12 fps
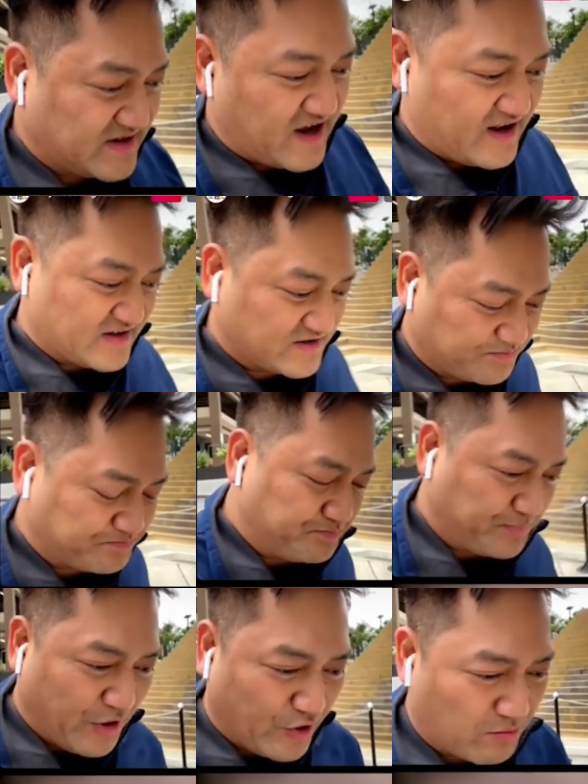this kid is
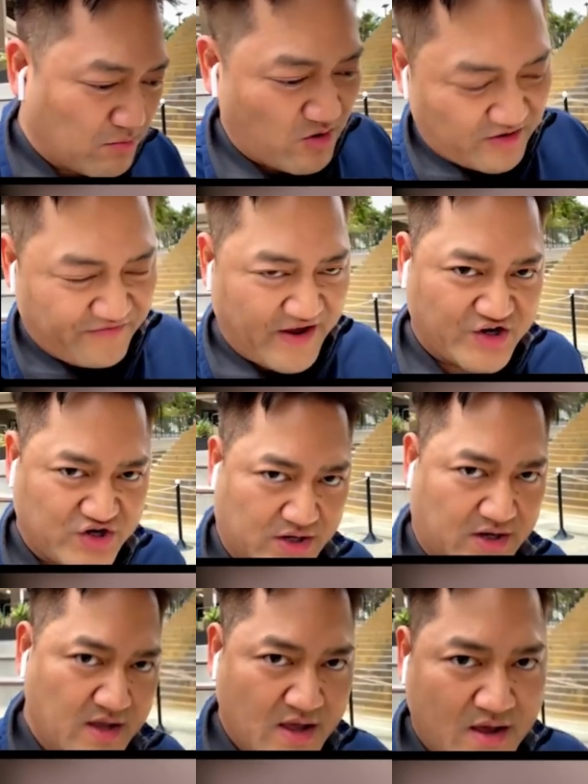pure
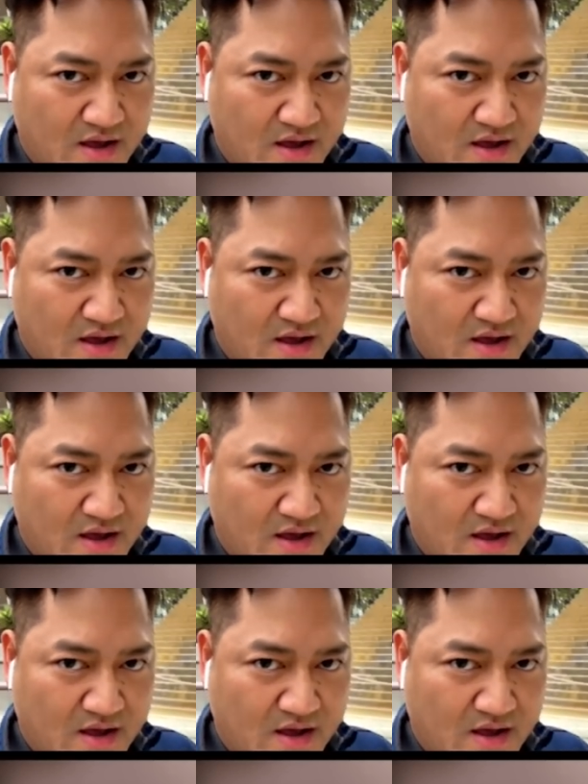motivation.